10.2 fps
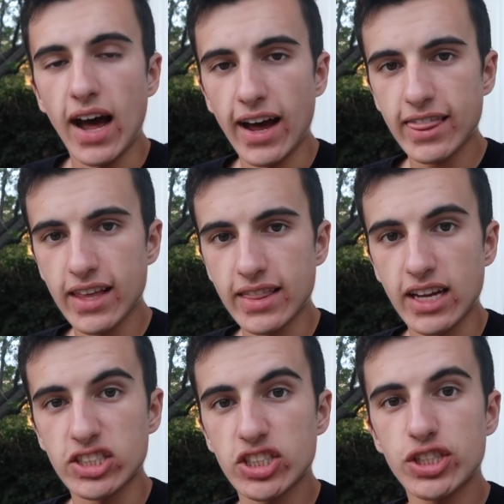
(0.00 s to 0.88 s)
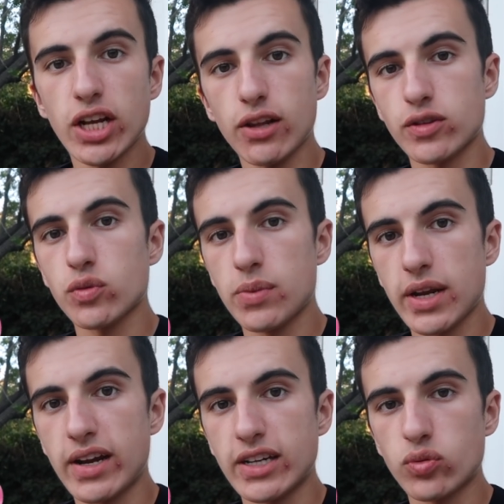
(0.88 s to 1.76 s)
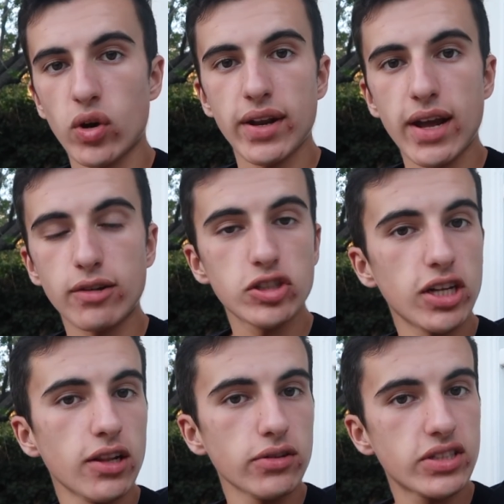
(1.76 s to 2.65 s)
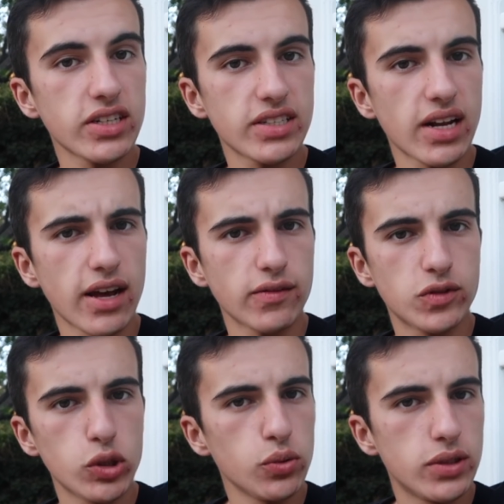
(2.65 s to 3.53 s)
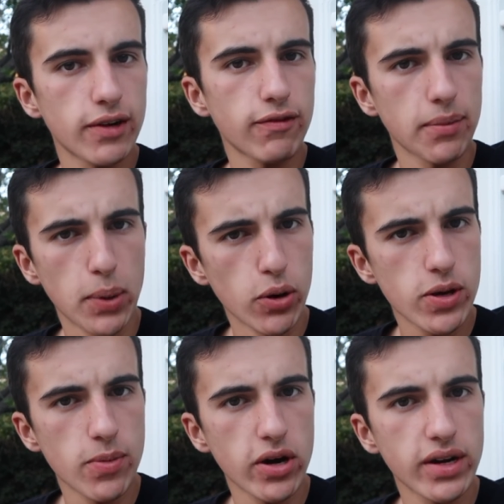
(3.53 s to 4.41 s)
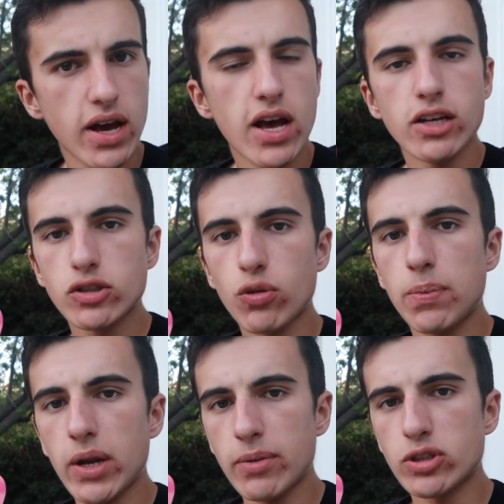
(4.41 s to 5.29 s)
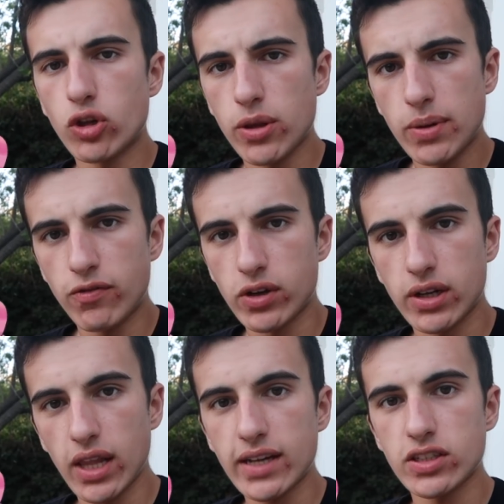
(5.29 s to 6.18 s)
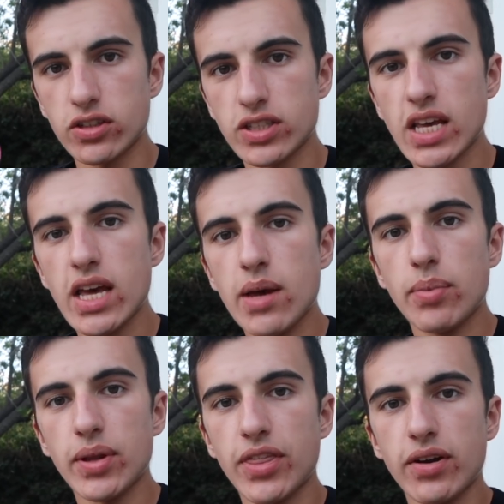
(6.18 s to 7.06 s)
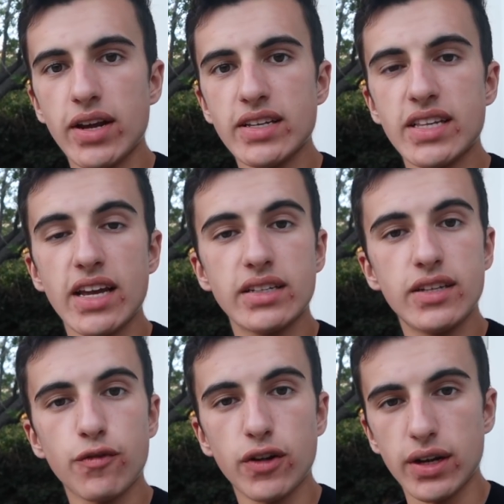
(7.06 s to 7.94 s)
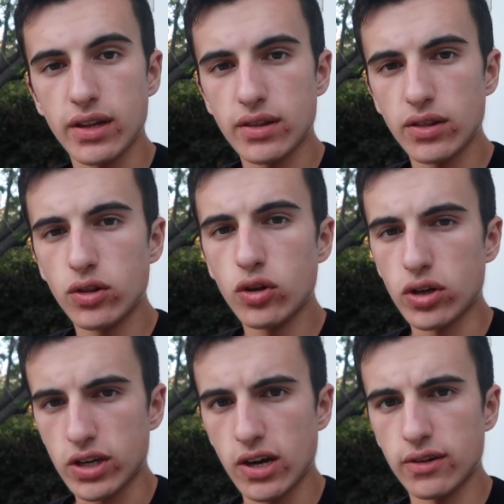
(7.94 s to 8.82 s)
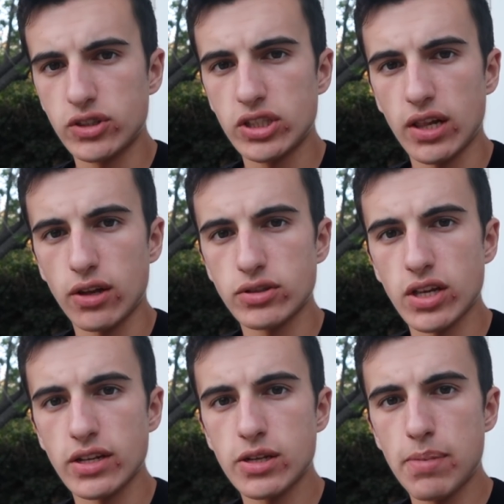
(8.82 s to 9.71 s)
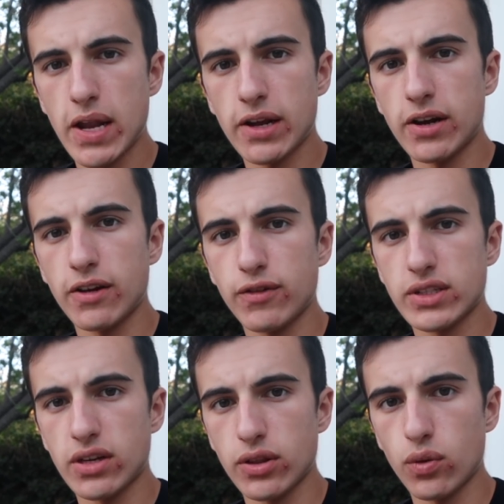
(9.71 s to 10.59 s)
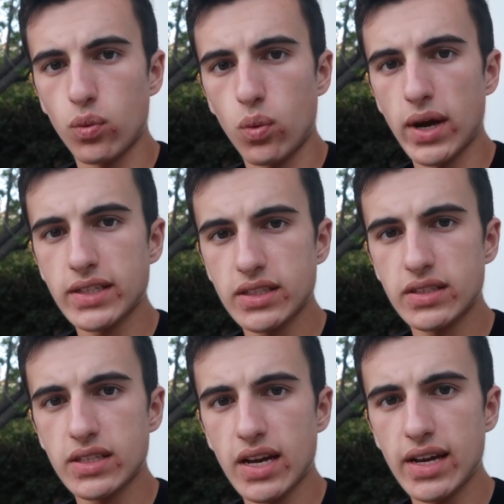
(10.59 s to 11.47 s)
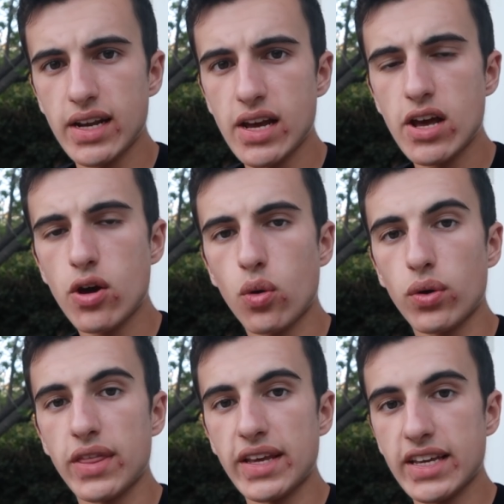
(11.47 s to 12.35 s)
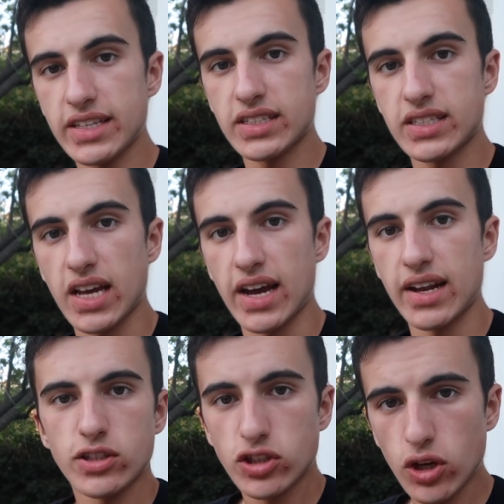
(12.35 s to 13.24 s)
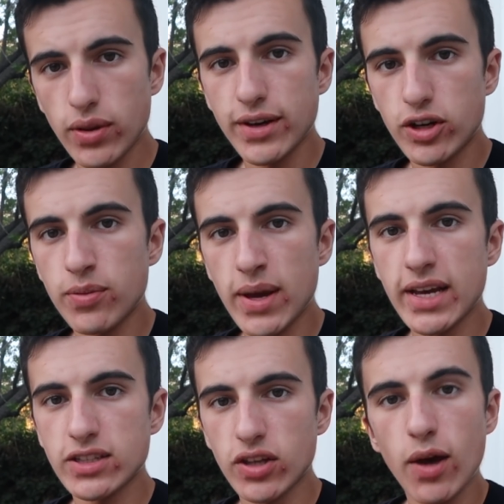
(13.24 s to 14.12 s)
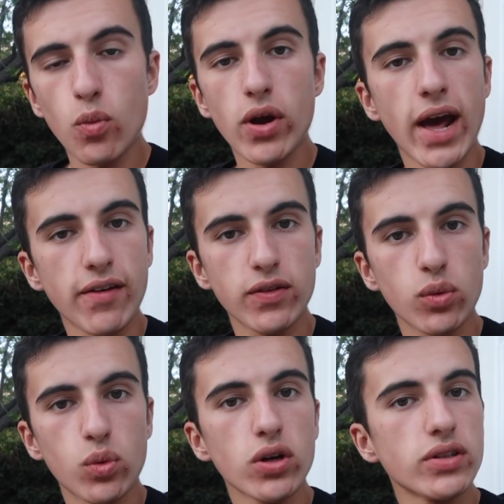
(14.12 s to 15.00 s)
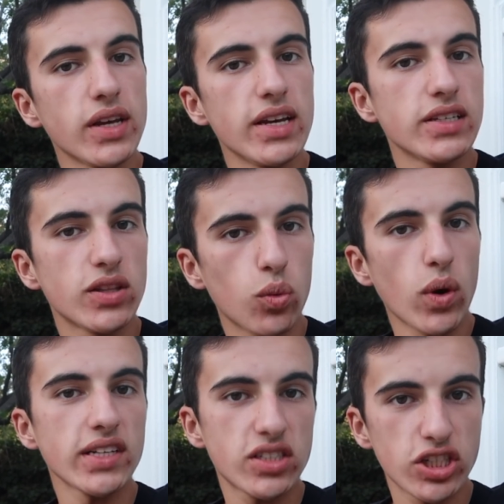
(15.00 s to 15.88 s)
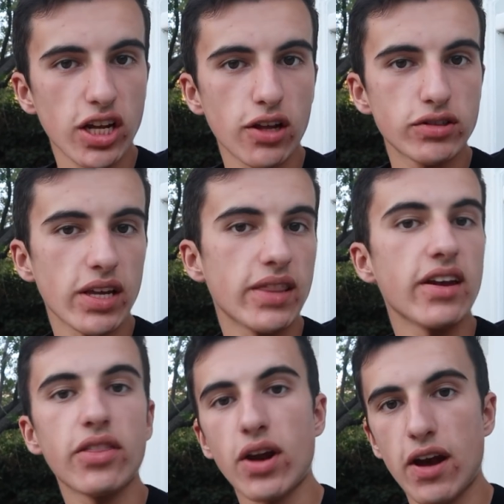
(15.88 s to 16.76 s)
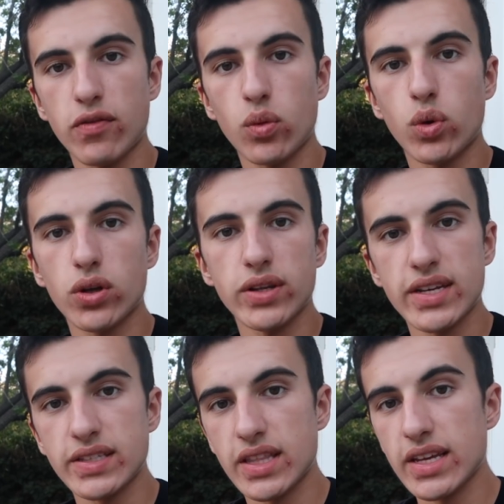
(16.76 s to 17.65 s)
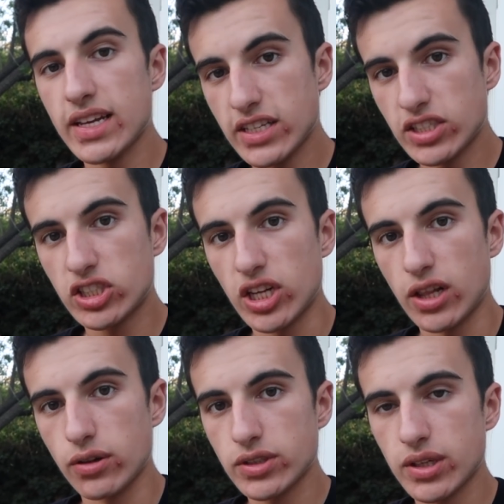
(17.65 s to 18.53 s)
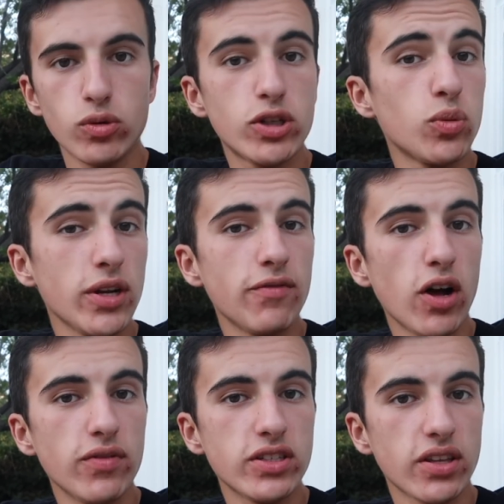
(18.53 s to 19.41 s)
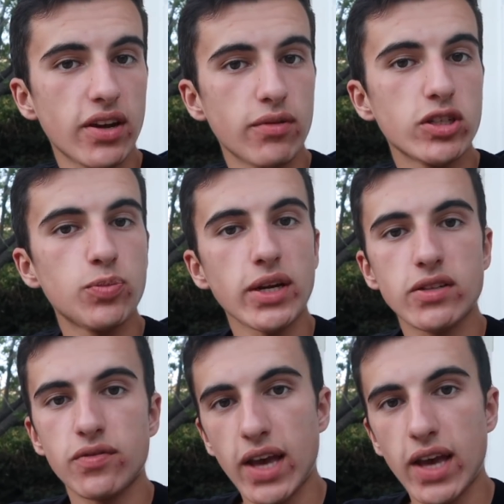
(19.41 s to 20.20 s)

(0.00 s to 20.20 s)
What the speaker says: I think that Shellos would be a nice one. Now, Shellos doesn't have two different Pokemon, so it would pretty much only be for collectors, but there is a different look of Shellos depending on if it's on the west side or the east side. So they could make it so that one half of the world is the west Shellos and the other half of the world is the east Shellos, which would evolve into their respective